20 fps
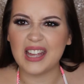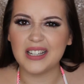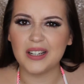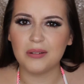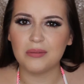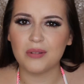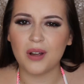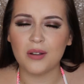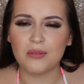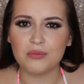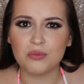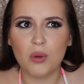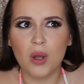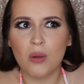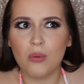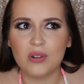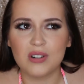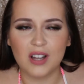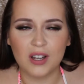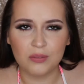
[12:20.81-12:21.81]

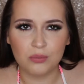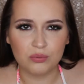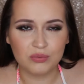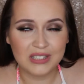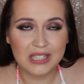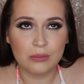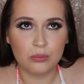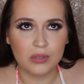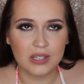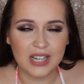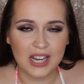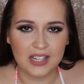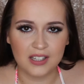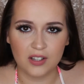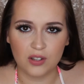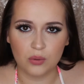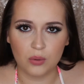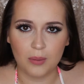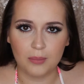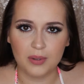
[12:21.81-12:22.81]
I did want to get
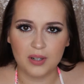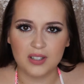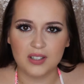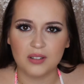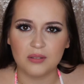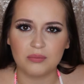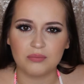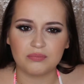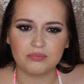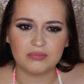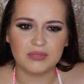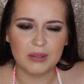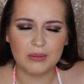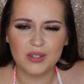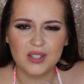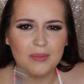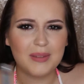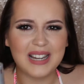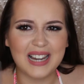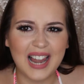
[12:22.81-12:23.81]
another one because there was
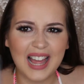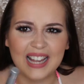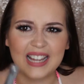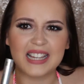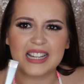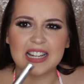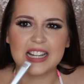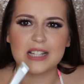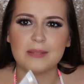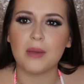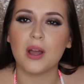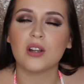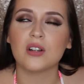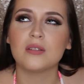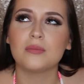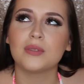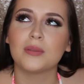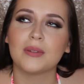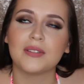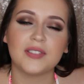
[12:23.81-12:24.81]
something lacking in this, but I
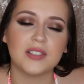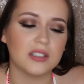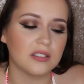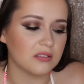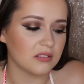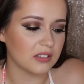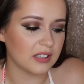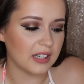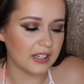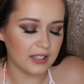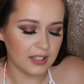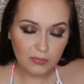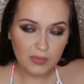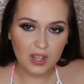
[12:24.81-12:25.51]
couldn't put my finger on it.